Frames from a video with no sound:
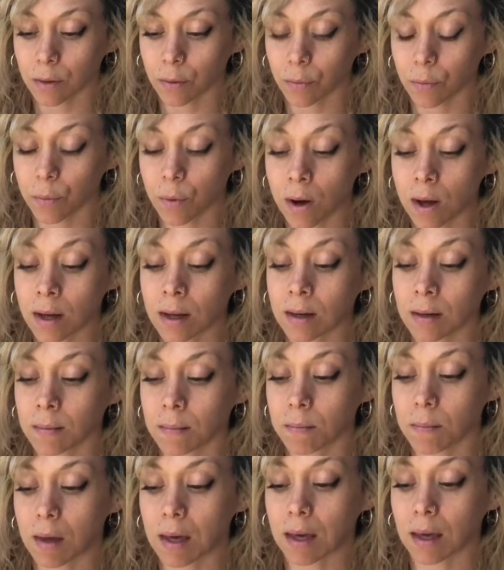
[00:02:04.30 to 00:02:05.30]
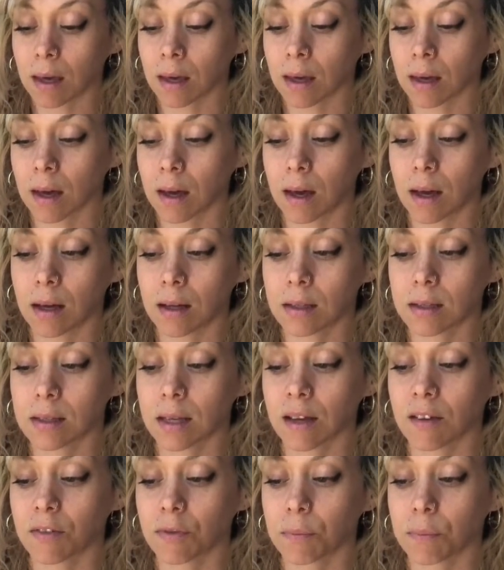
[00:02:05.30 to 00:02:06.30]
one, making a
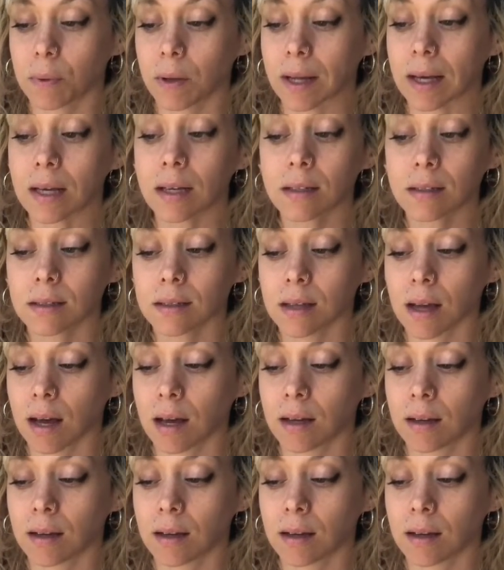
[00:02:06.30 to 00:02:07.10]
safe place